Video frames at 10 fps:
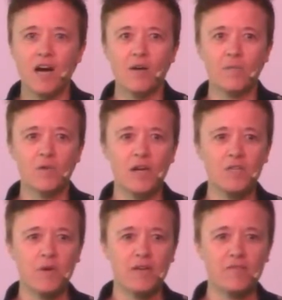um,
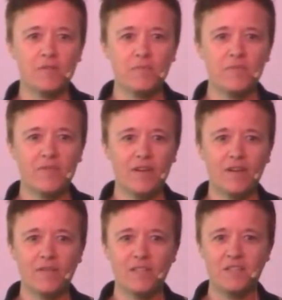graduate from
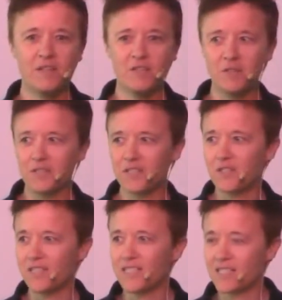uh, with a social work degree.